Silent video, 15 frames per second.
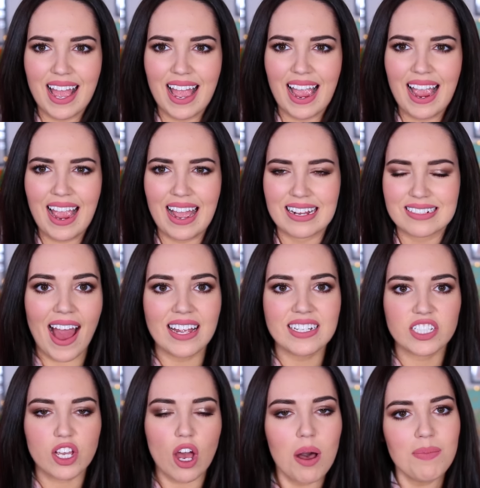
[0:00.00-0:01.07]
app.
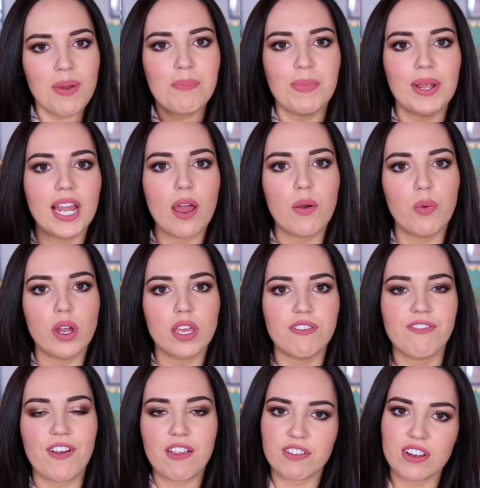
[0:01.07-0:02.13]
And comment below what your
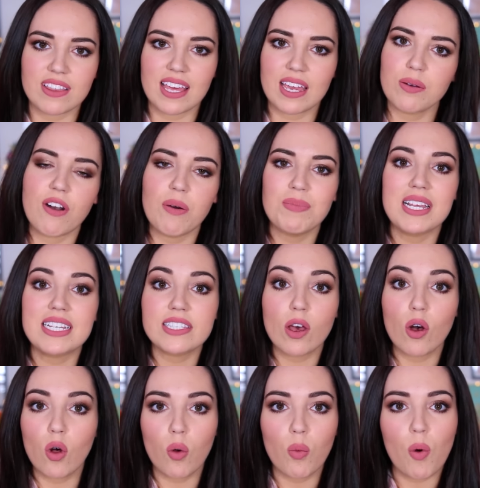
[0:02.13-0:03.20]
favourite thing from this
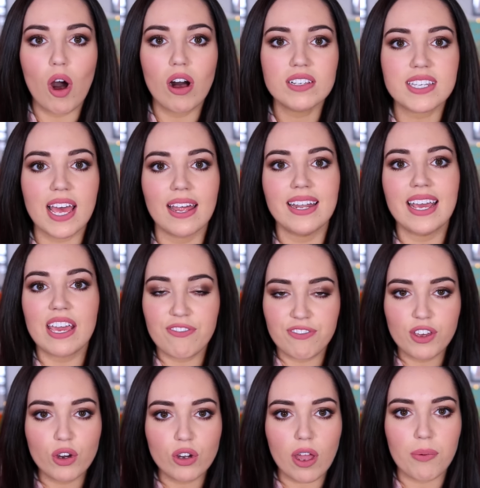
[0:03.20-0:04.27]
haul was. And if
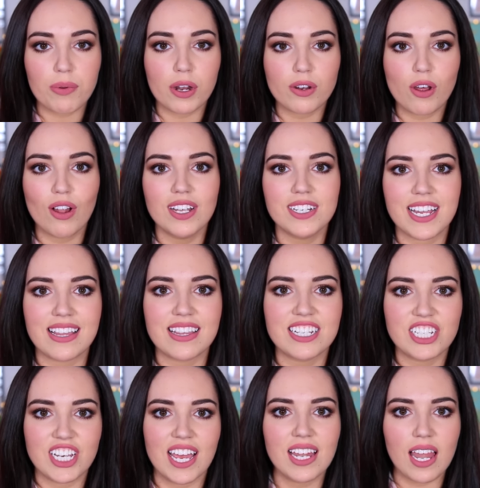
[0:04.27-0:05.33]
you're going on holiday
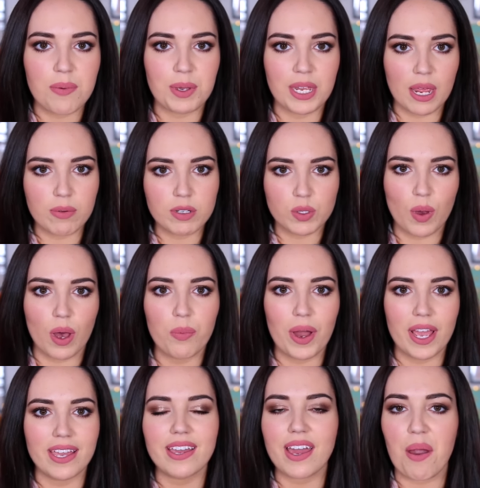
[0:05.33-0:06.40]
this year, let me know as well
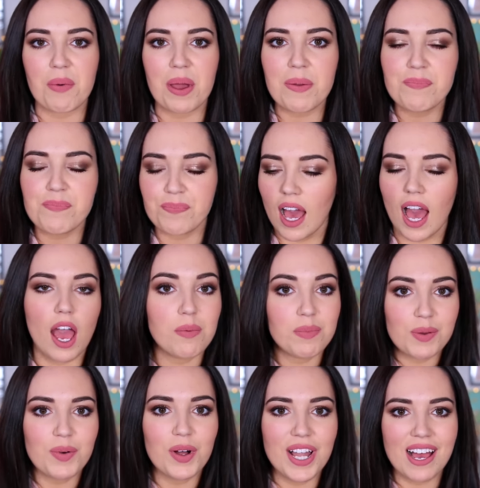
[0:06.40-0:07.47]
where you're going. I hope
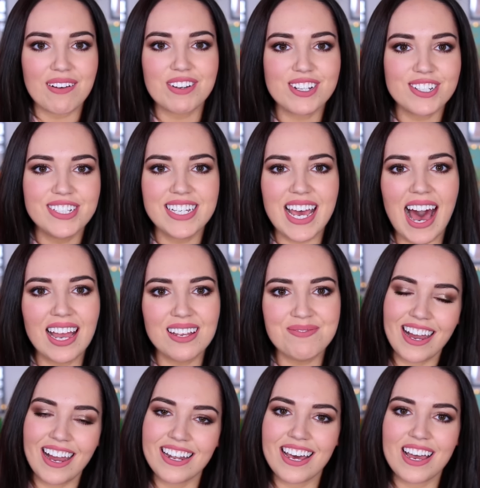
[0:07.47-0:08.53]
you all have a good time,
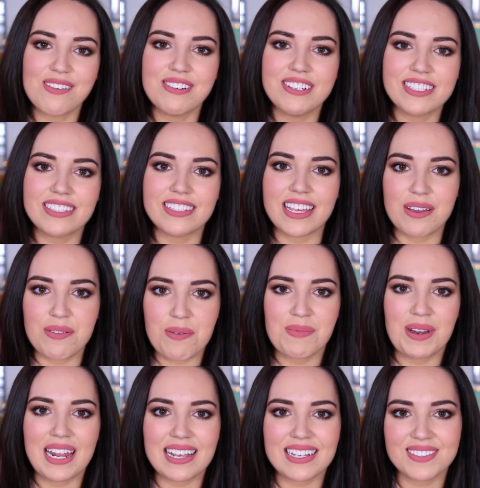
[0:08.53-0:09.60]
and I will see you in
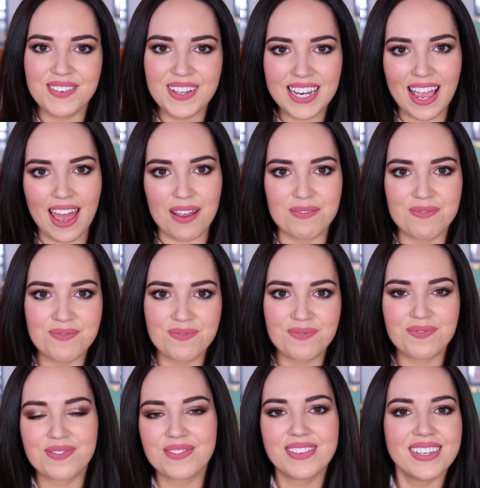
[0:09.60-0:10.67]
my next video.
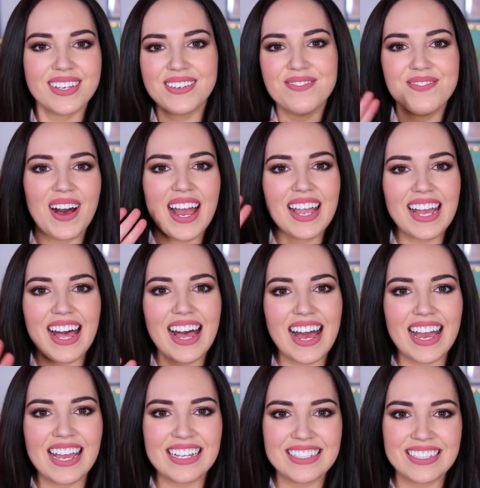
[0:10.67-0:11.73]
Bye
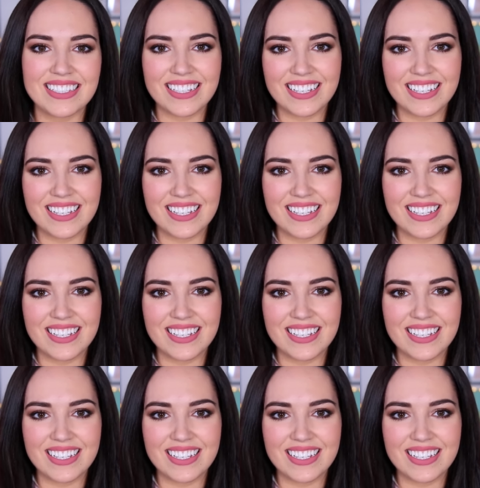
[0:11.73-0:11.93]
guys!